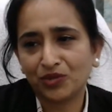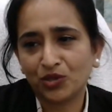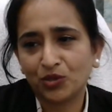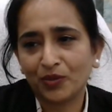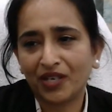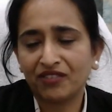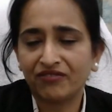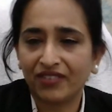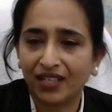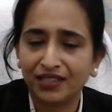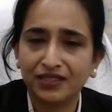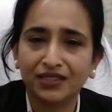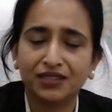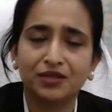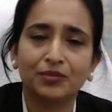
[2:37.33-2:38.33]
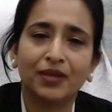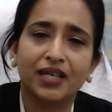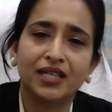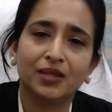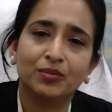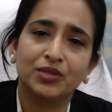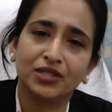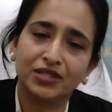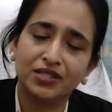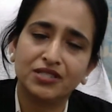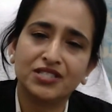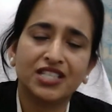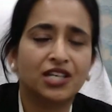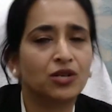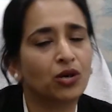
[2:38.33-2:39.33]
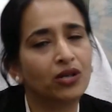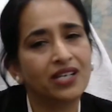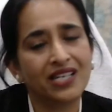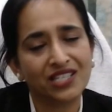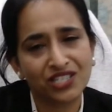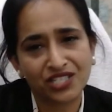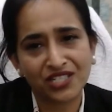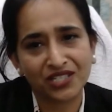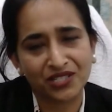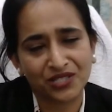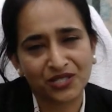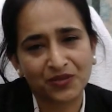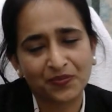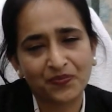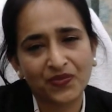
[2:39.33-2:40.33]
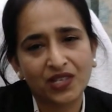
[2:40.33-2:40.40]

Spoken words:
my father, my brothers, they're all engineers.